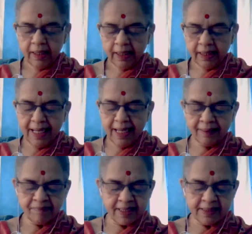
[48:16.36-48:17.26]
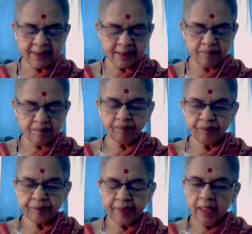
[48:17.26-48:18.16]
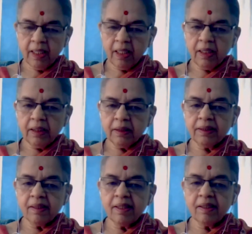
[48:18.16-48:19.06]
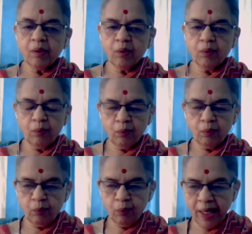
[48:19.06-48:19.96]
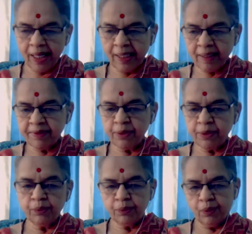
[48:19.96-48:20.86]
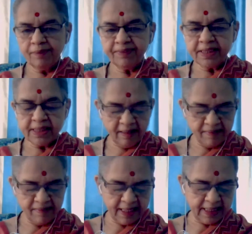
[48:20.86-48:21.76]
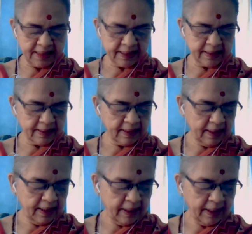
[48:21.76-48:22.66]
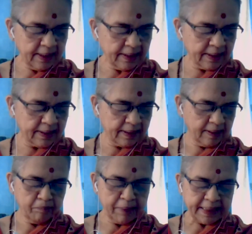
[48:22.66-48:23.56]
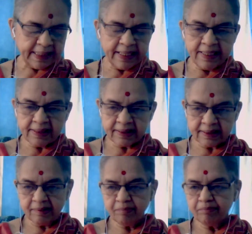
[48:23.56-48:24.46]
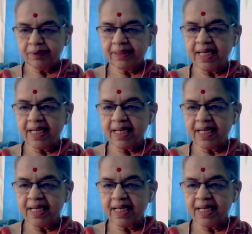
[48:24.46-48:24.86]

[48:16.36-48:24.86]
In other words, the world view of the Charvakas is materialist, they are